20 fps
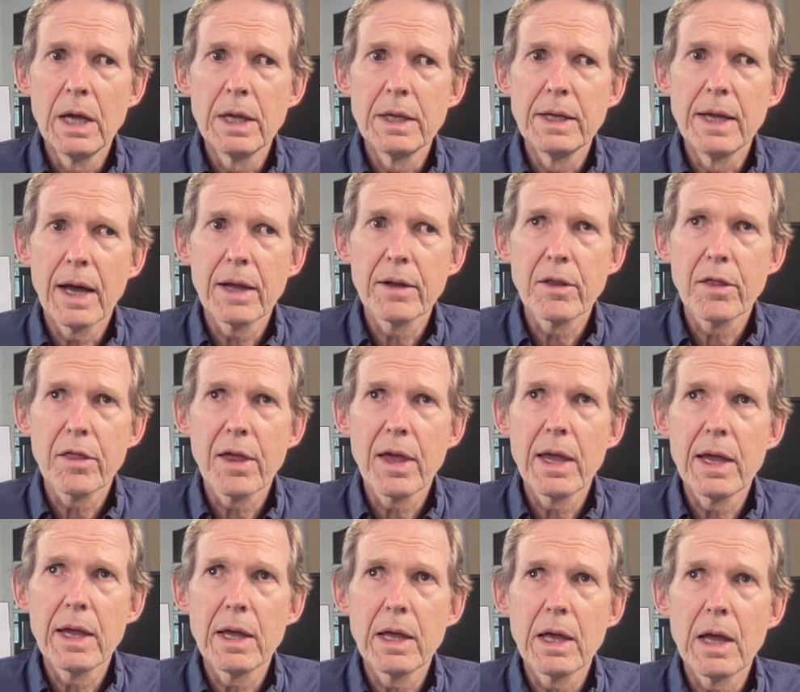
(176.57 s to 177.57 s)
Yet
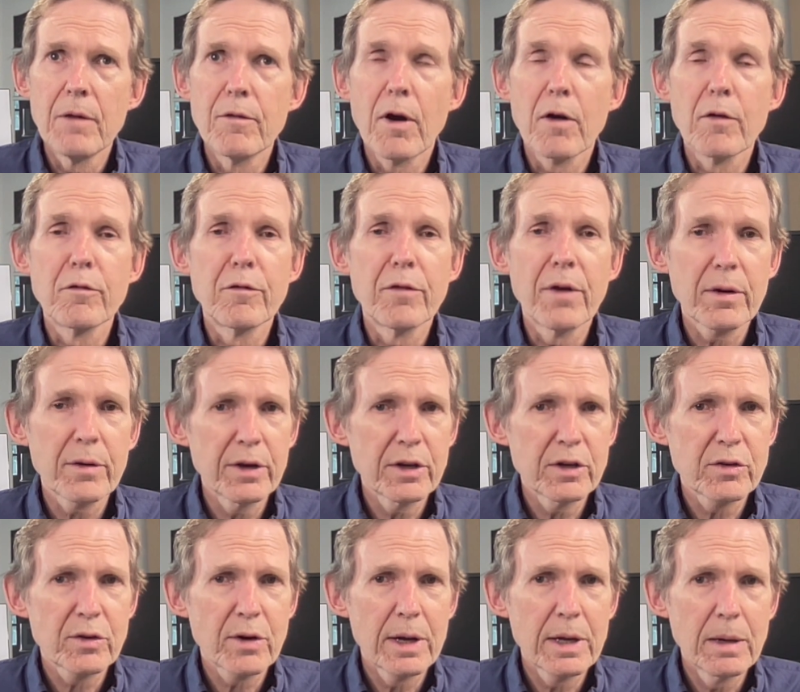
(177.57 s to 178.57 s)
they are very
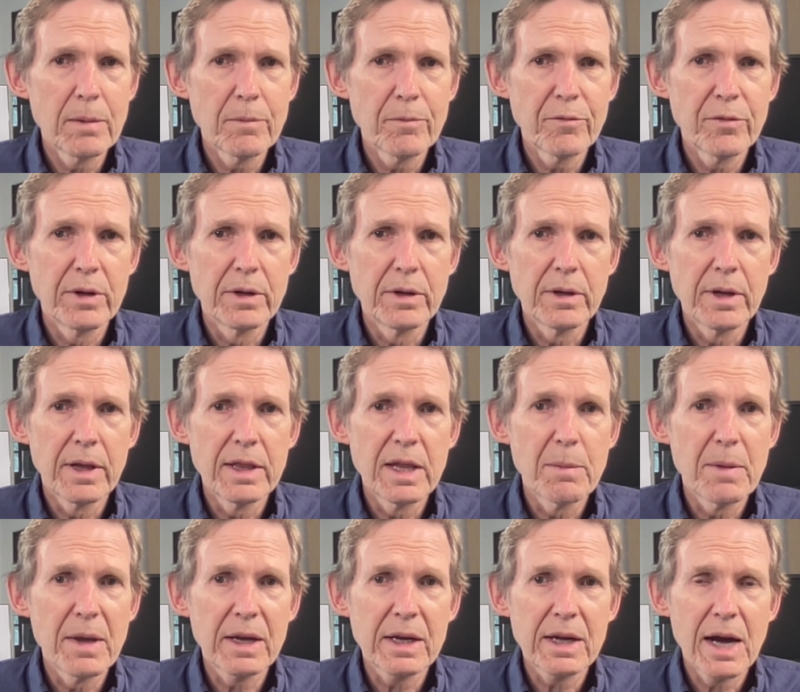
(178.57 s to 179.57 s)
triumphant and
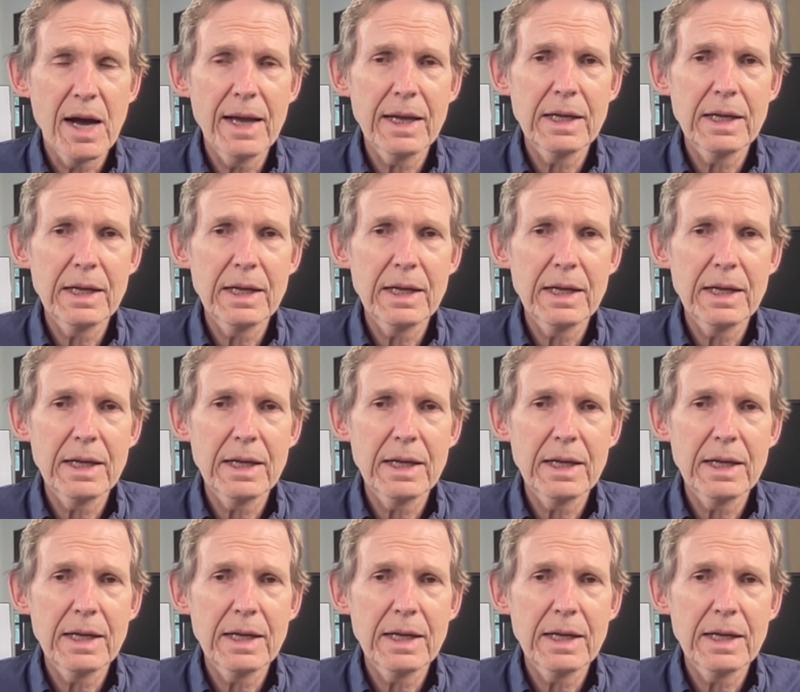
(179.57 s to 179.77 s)
they make high